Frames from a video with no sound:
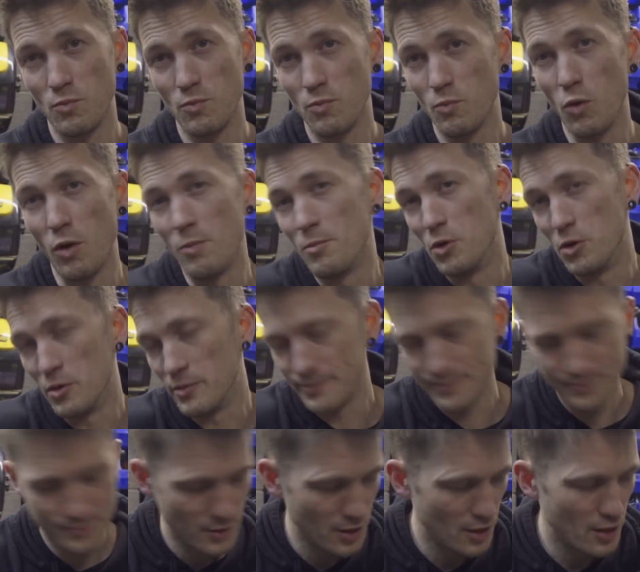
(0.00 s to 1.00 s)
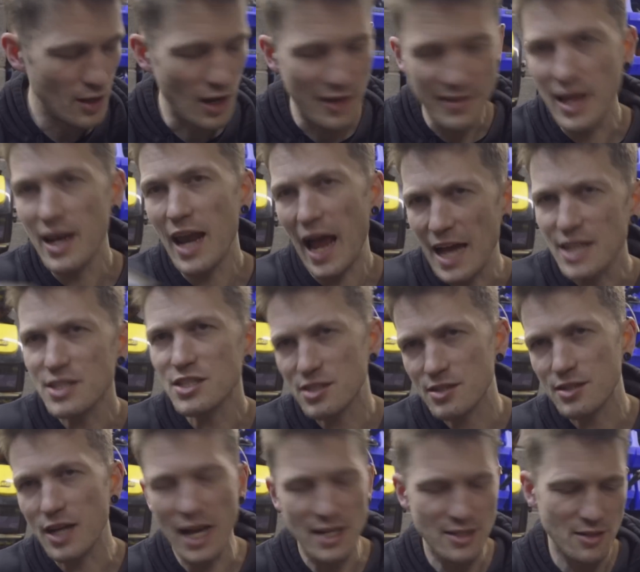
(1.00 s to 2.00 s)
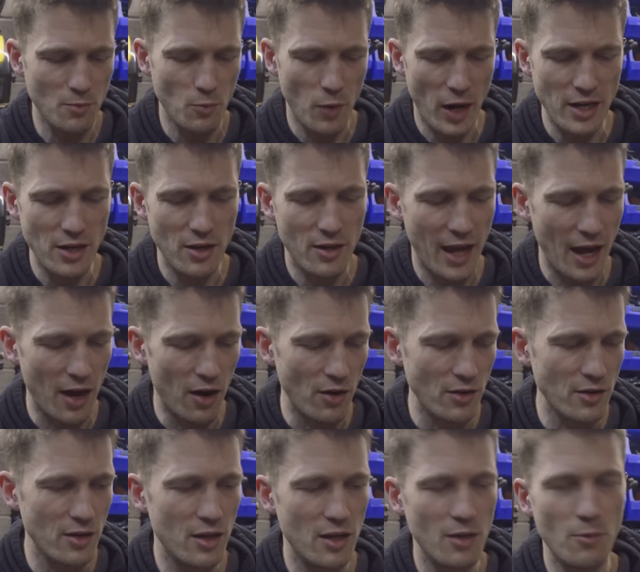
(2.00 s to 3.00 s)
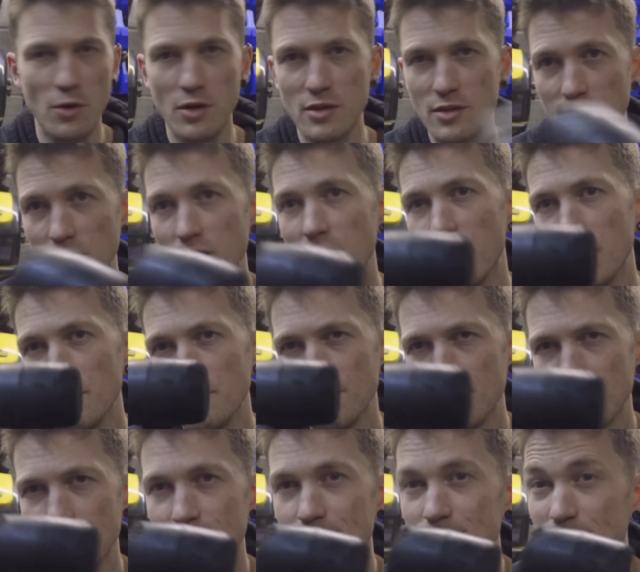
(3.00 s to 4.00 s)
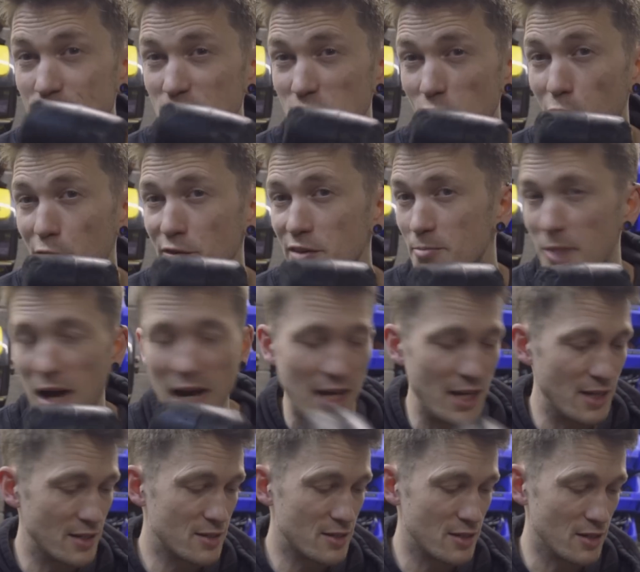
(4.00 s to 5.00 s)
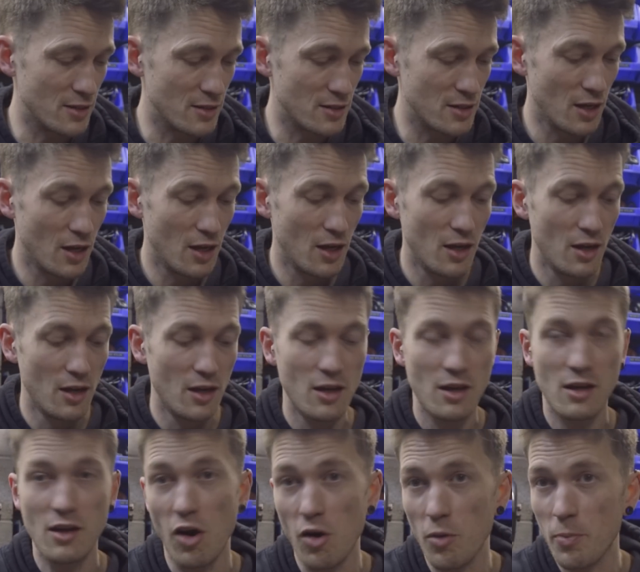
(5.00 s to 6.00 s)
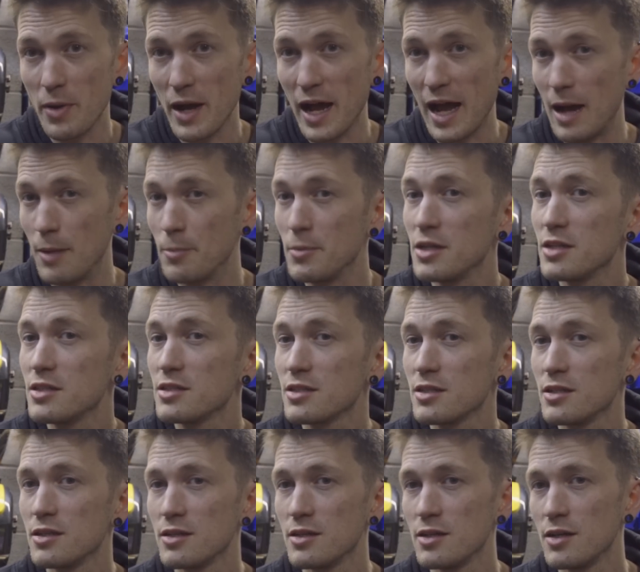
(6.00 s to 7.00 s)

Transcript: What more? And then as and when you get on, you want, soft mallets and copper hammers.